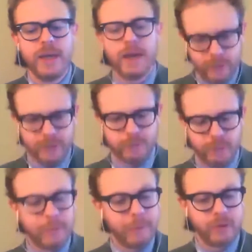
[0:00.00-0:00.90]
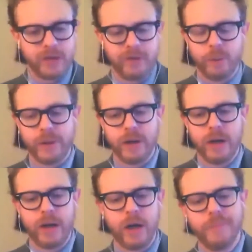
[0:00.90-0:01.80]
which is probably most everyone.
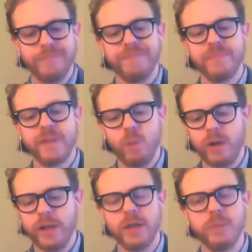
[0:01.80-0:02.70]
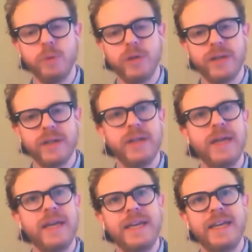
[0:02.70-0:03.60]
Um, Walk Like a Buddha
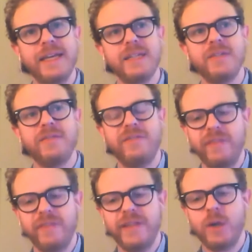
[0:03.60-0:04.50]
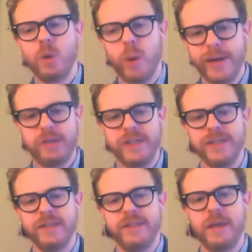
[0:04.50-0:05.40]
is 50
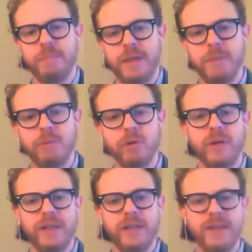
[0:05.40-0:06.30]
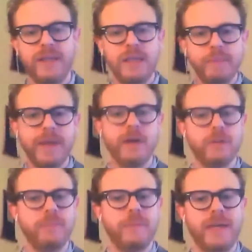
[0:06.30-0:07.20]
questions that people emailed
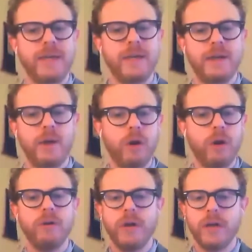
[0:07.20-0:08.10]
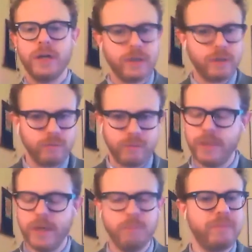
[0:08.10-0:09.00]
to me or, you
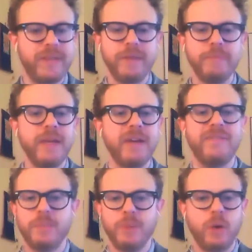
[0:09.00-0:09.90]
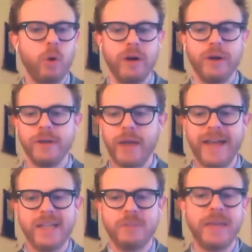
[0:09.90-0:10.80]
know, sent me on Facebook or
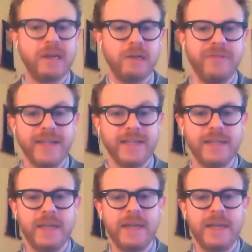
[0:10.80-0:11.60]
asked me at an event